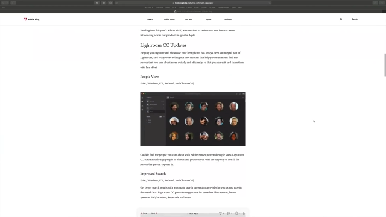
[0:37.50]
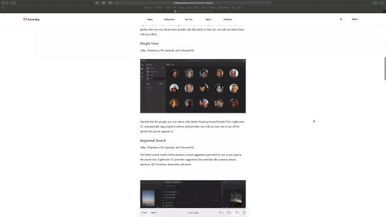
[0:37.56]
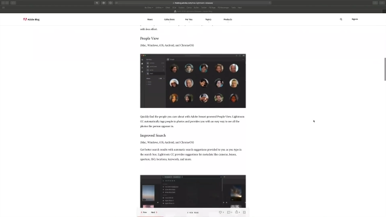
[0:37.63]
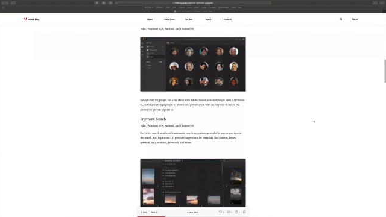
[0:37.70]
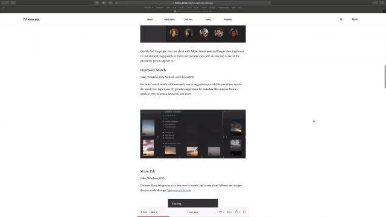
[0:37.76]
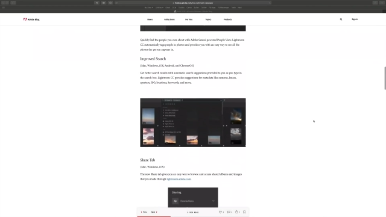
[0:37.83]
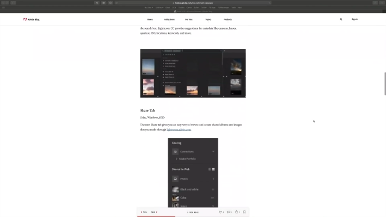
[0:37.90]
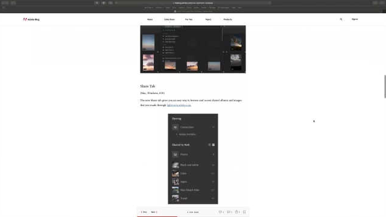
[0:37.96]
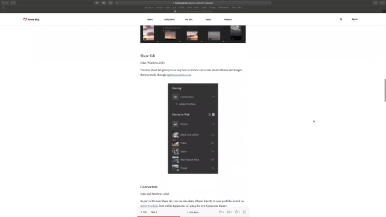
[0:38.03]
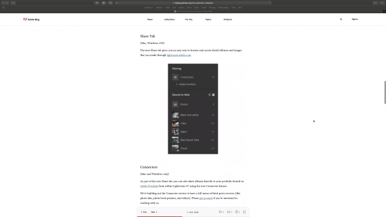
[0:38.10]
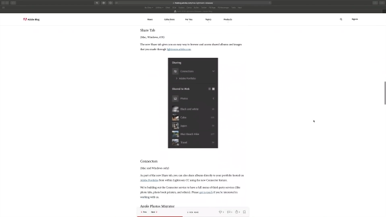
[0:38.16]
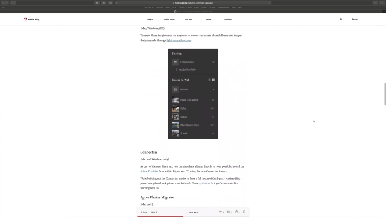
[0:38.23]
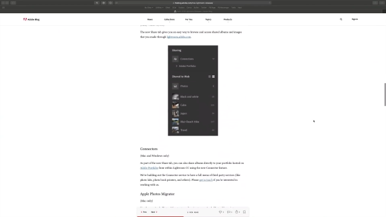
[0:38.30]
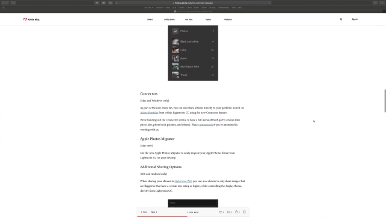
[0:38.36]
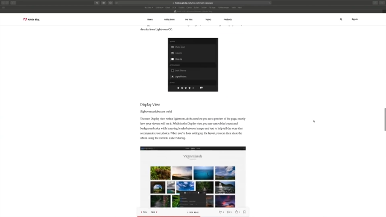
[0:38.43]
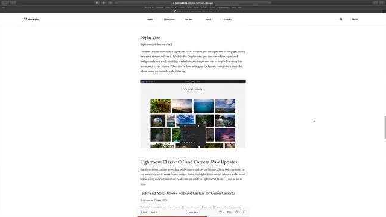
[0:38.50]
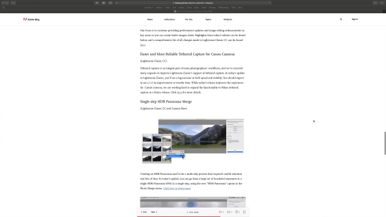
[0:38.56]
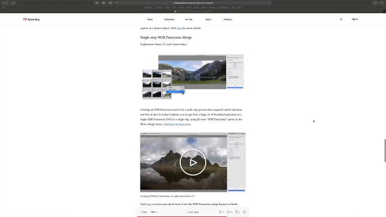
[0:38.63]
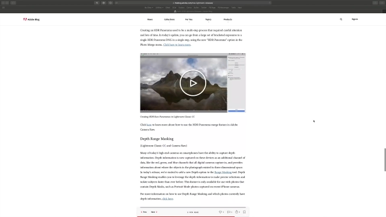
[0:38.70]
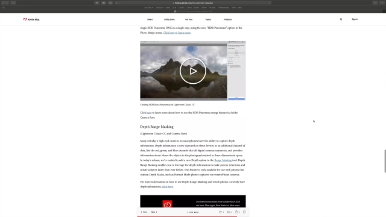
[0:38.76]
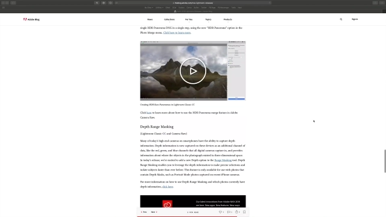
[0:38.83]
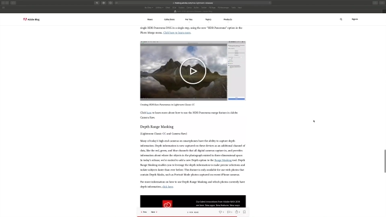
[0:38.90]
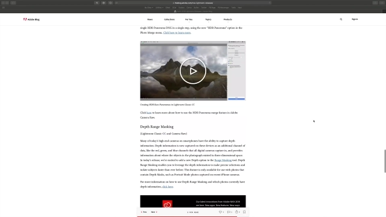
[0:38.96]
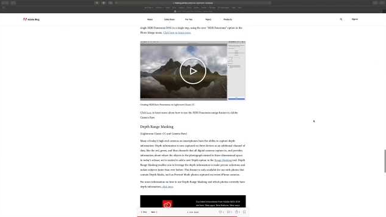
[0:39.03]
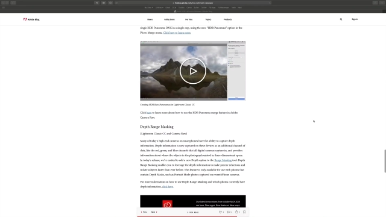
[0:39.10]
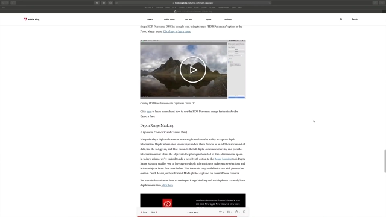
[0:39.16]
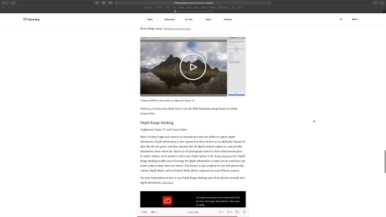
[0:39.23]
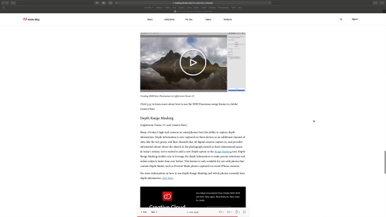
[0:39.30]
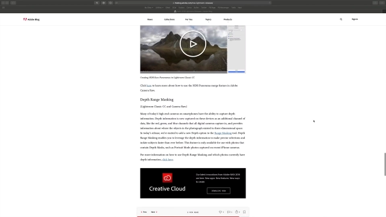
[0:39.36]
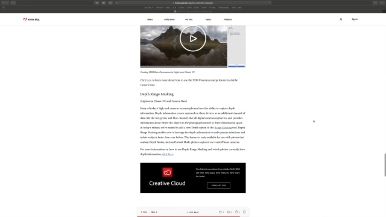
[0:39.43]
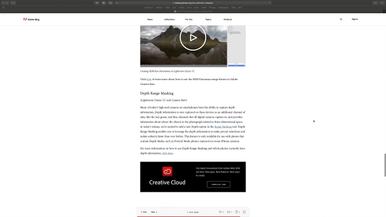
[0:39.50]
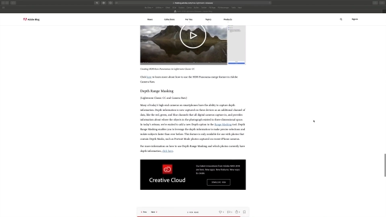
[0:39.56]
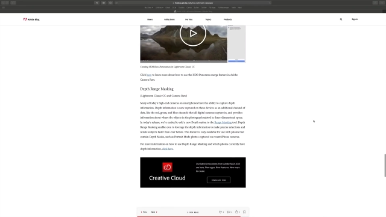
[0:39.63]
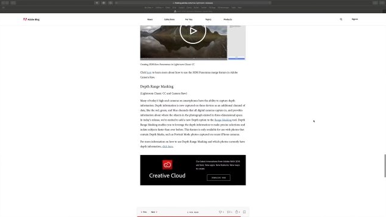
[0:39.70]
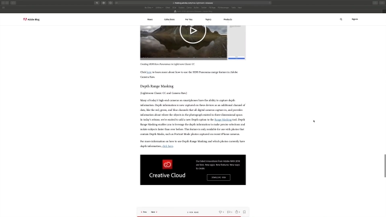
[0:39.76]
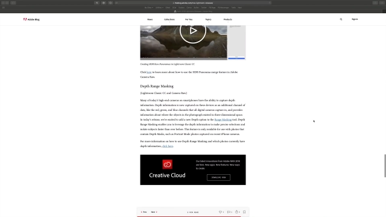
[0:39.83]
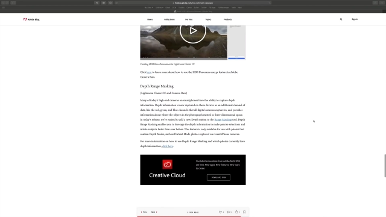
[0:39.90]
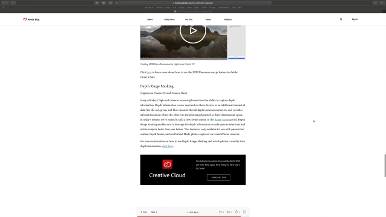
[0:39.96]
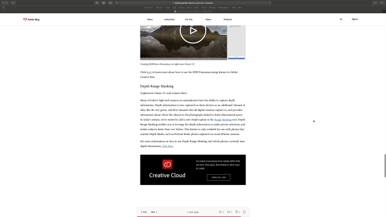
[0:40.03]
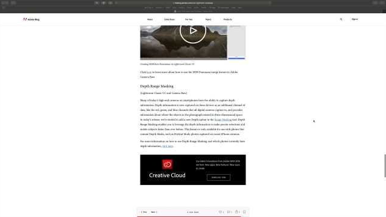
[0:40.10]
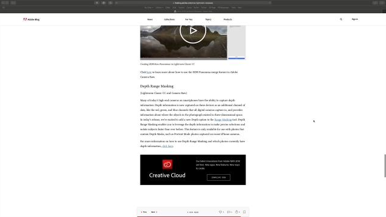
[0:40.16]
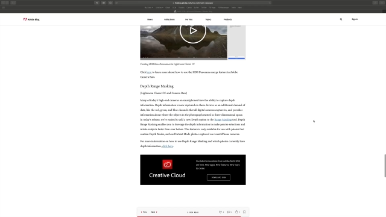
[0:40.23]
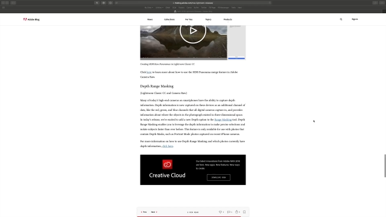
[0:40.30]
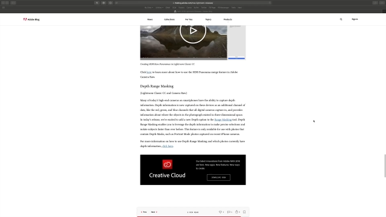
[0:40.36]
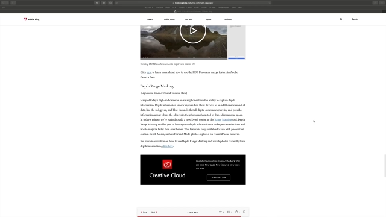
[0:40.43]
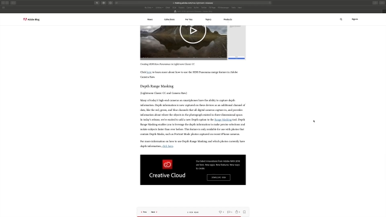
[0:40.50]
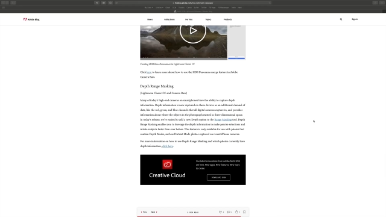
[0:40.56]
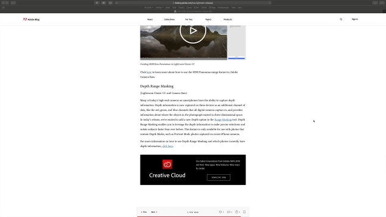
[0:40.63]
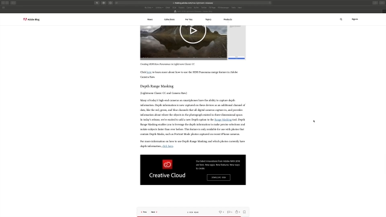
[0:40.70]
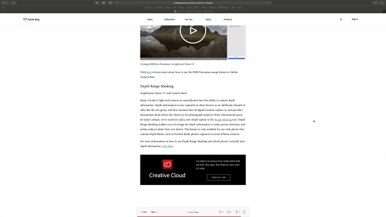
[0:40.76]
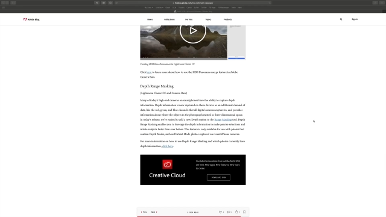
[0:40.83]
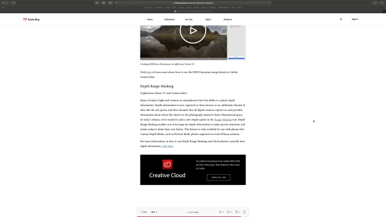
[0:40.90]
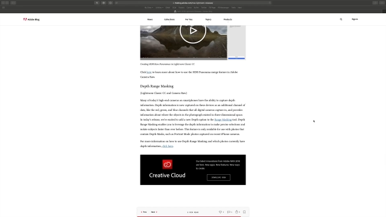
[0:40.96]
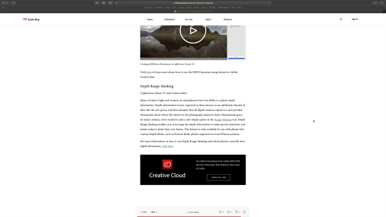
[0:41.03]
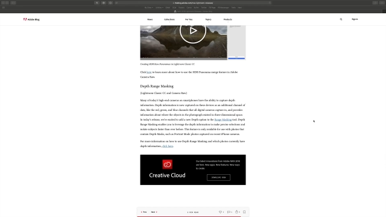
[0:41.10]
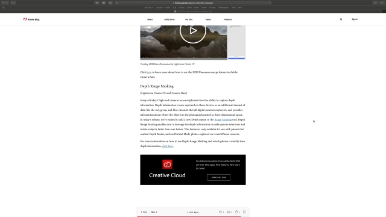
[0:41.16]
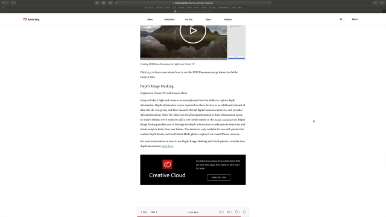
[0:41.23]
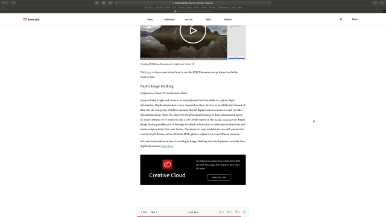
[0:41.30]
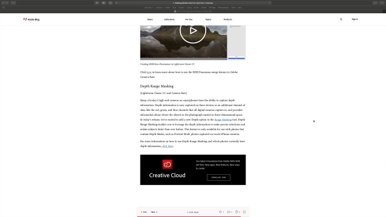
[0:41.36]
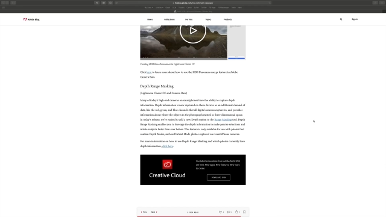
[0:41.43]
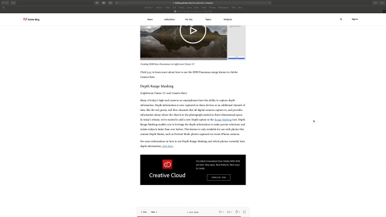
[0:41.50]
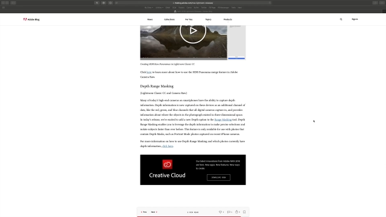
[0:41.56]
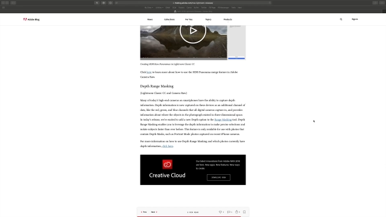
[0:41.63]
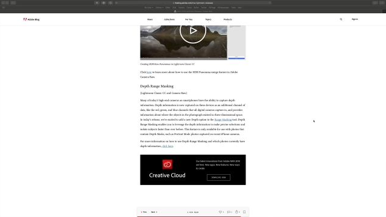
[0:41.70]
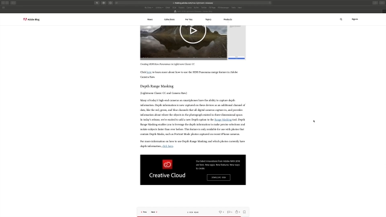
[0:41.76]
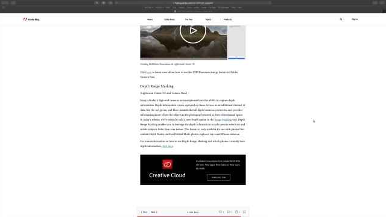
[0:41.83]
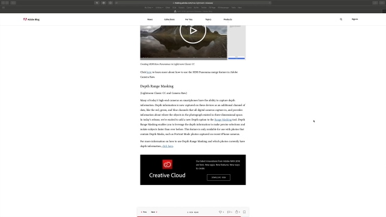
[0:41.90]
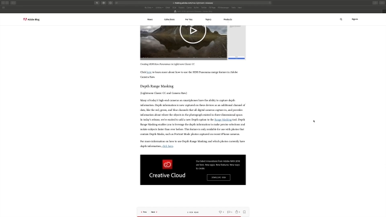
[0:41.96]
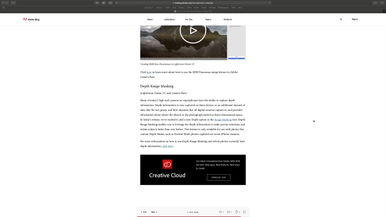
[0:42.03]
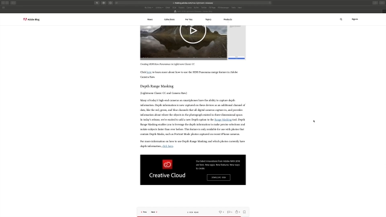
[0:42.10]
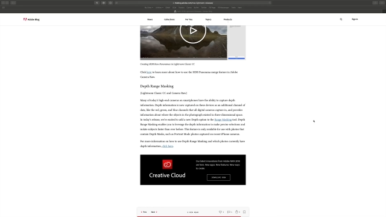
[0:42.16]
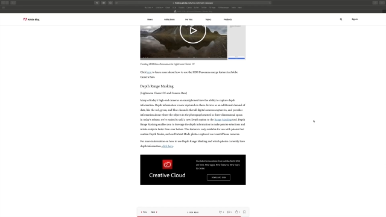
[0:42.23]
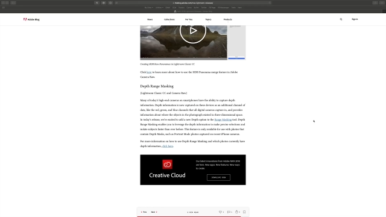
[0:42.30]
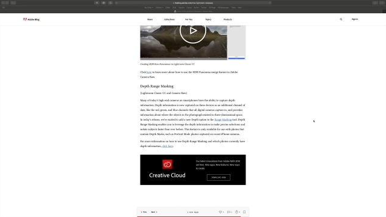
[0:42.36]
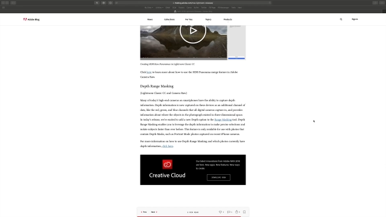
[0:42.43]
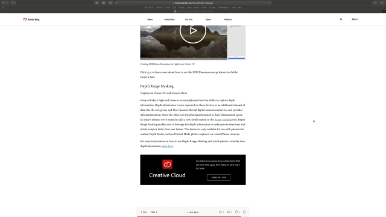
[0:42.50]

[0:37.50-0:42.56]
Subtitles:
Nobody's mouth can be seen.